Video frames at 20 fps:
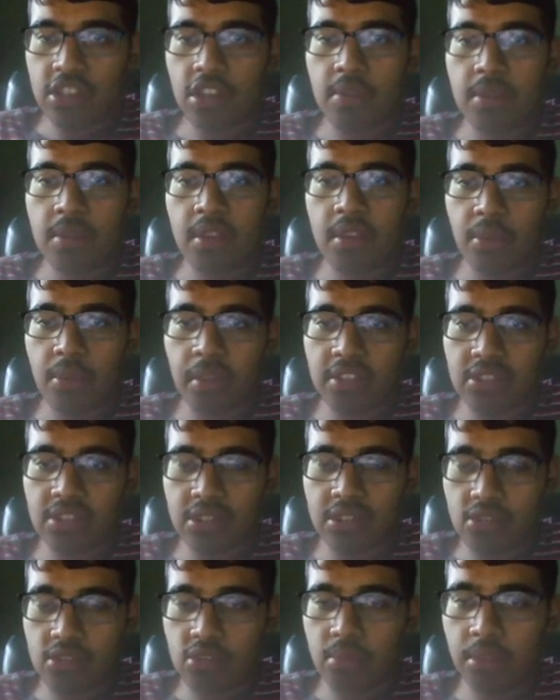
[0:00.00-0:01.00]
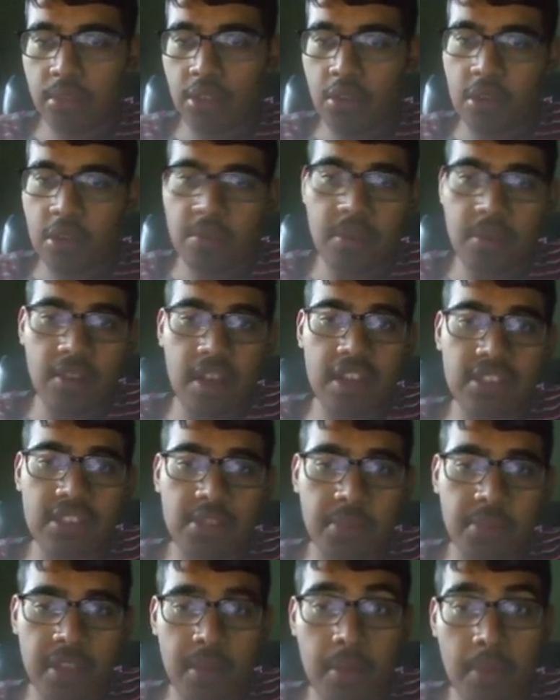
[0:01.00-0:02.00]
out me at the podcast description below. And remember, guys, to
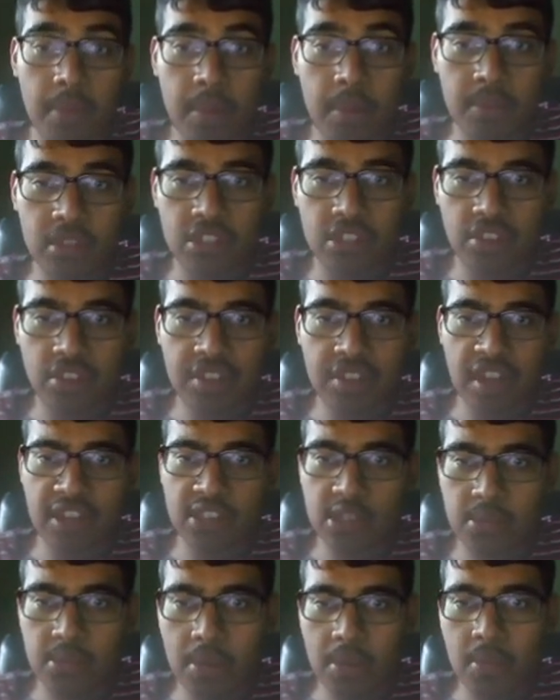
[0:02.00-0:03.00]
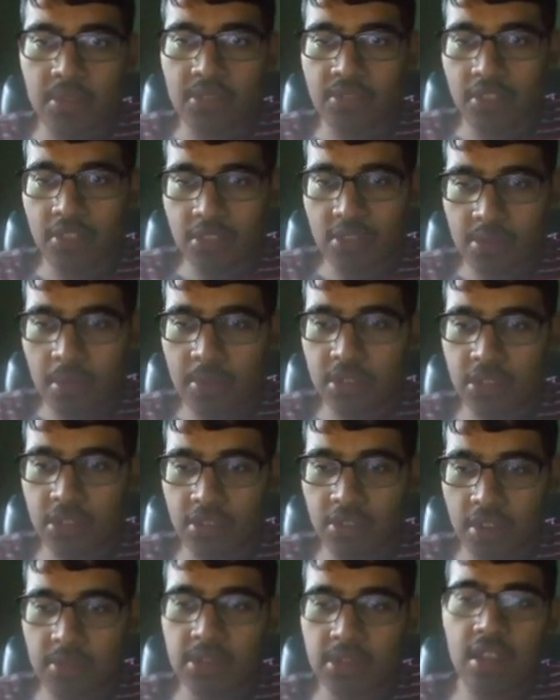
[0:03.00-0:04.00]
become a member of the channel, to access members' videos, member
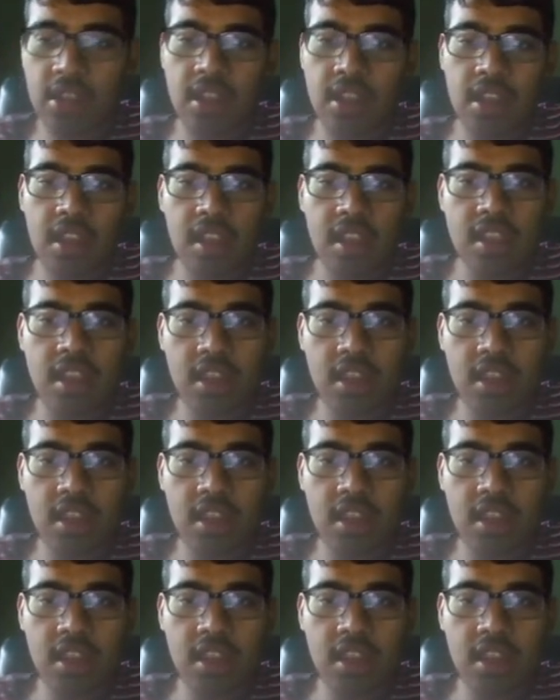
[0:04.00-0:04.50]
streams. And yeah,